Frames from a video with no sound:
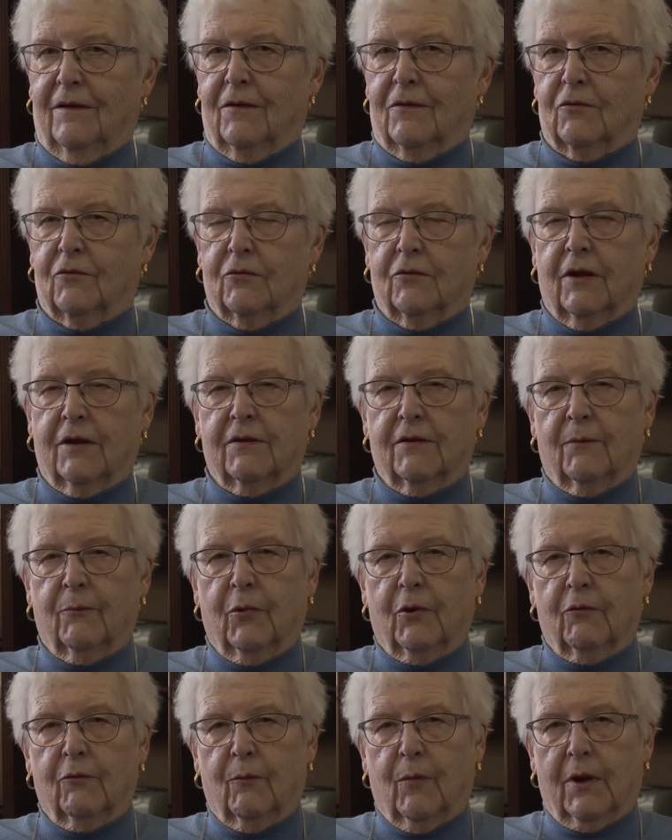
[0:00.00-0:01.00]
So that's
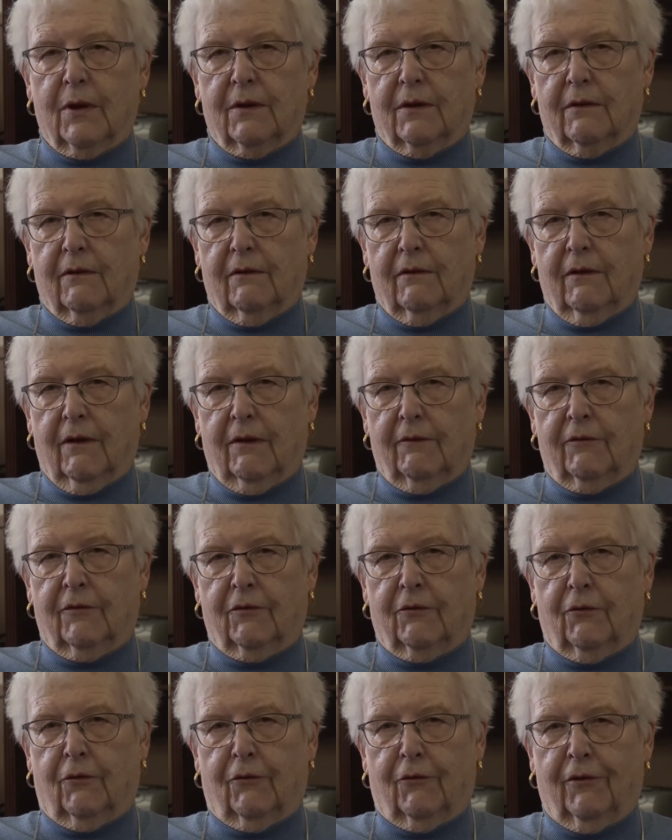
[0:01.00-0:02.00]
about my life
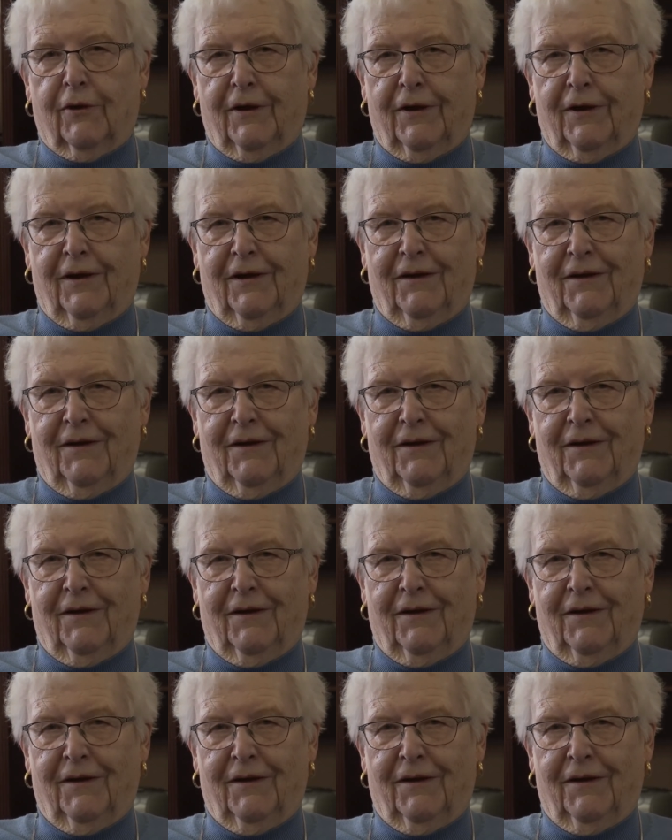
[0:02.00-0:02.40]
story.